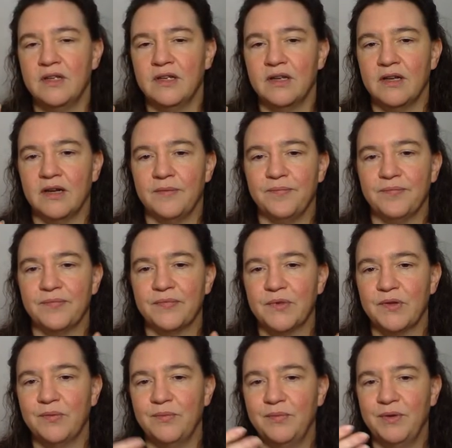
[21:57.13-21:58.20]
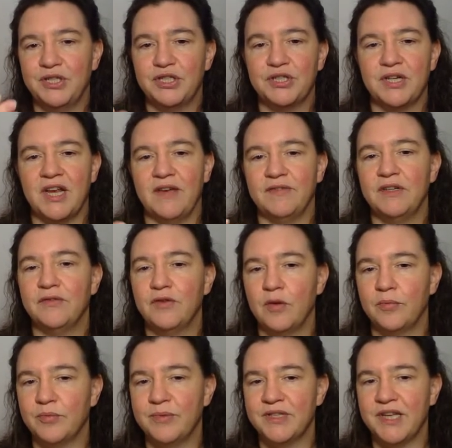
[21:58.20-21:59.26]
um, which have different
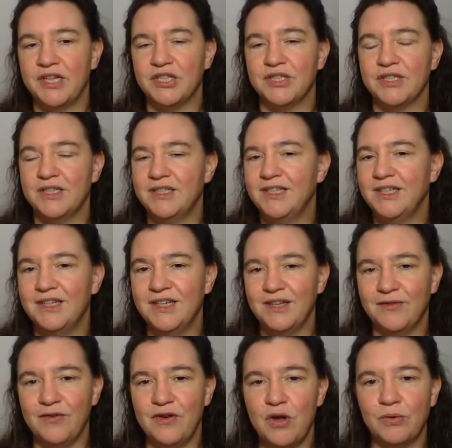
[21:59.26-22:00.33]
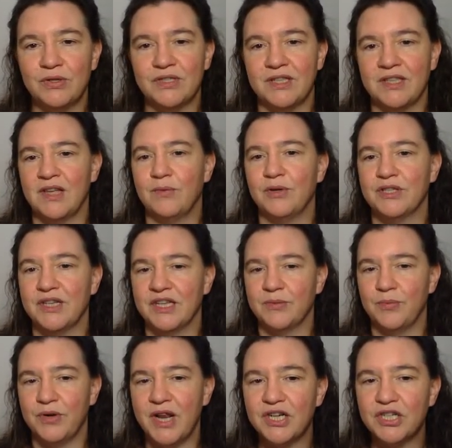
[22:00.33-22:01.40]
optimizations and didn't even notice that there was an
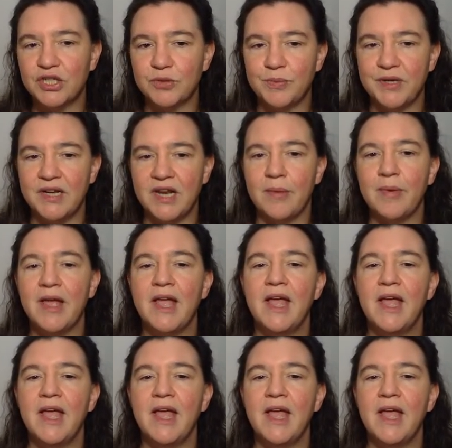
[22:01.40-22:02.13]
exponential speed up.